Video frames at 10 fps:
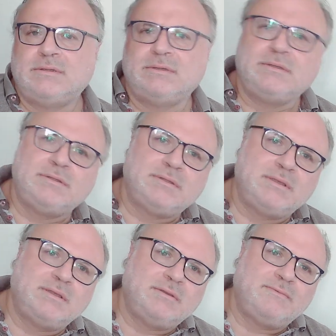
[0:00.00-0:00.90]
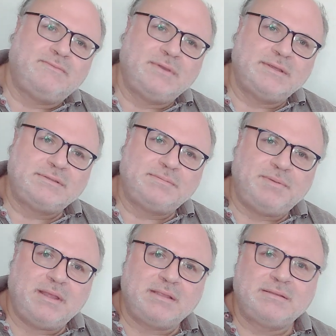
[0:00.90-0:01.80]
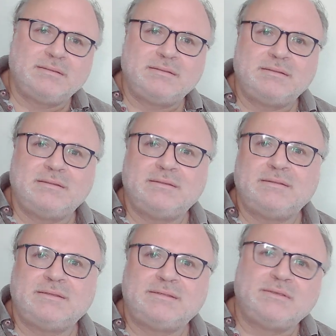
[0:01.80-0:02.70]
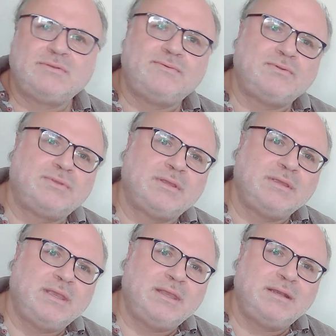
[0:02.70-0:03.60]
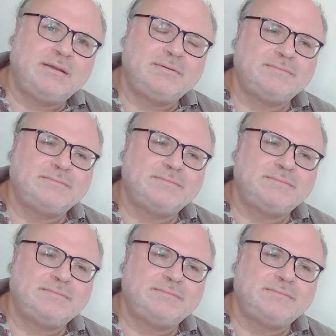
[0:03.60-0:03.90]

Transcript: In the first part, the search for Toriel,